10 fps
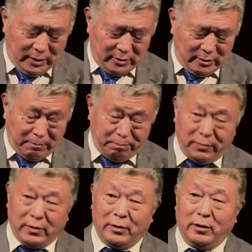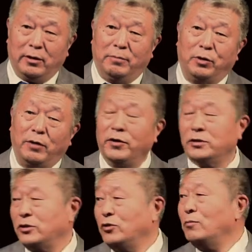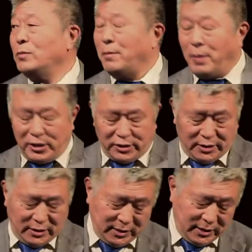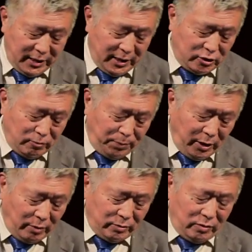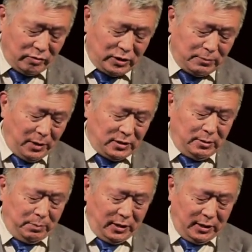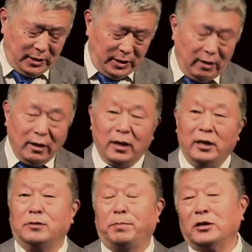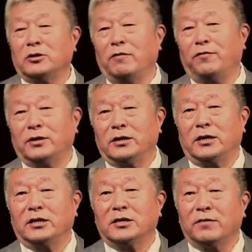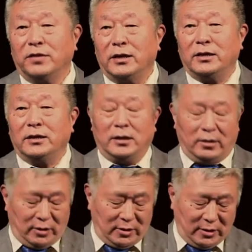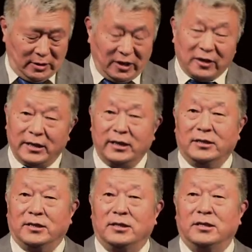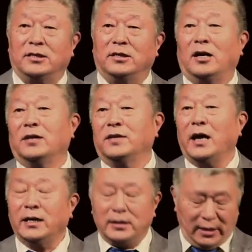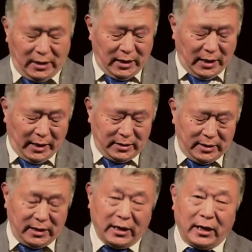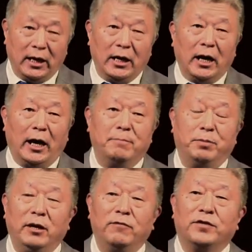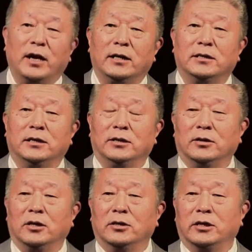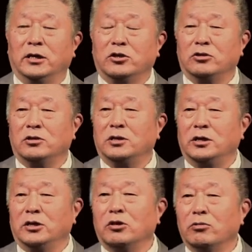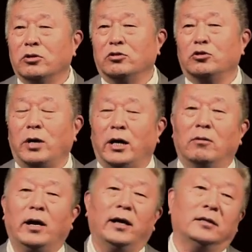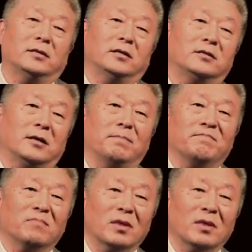and um, uh, Professor Yuma mentioned the uh, superior responsibility, especially for the civilian, you know, uh, leaders on that. And the, I believe that you know the the Tokyo trial added some